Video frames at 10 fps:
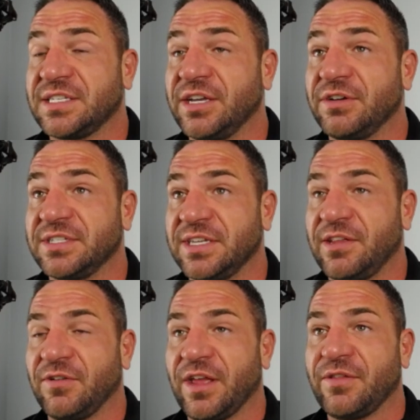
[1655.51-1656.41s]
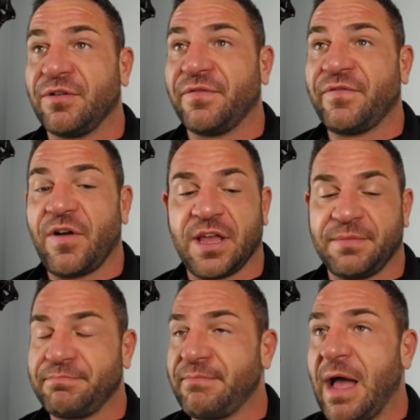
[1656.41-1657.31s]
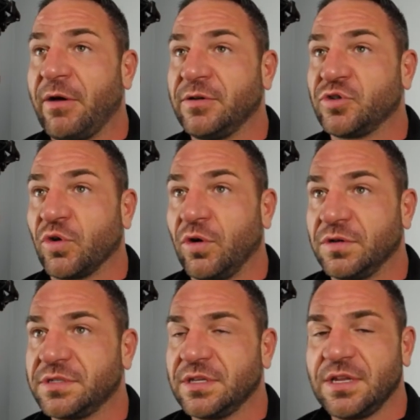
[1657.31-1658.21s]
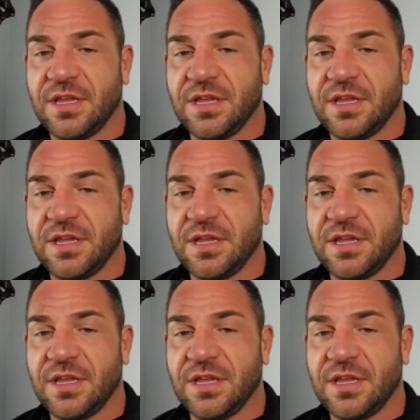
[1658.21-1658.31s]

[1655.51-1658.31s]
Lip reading: Seriously, they're like little fucking mountain trolls.